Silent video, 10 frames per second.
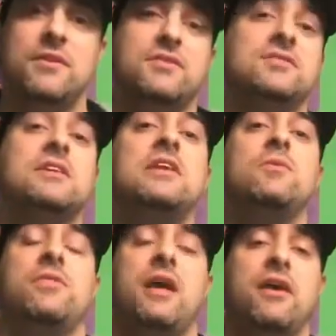This is key
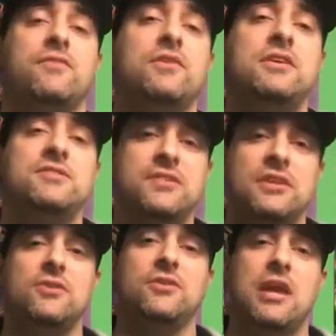with every
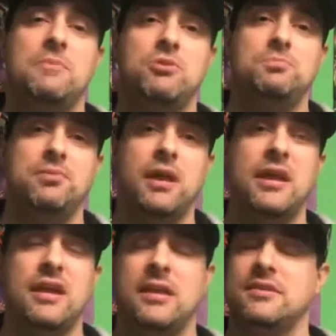single game you
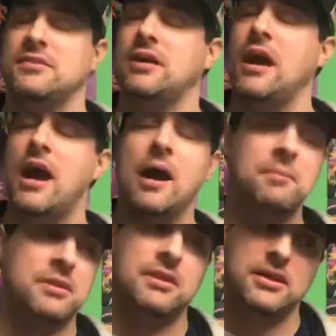play, and it's
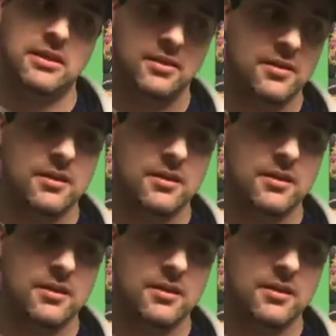commonly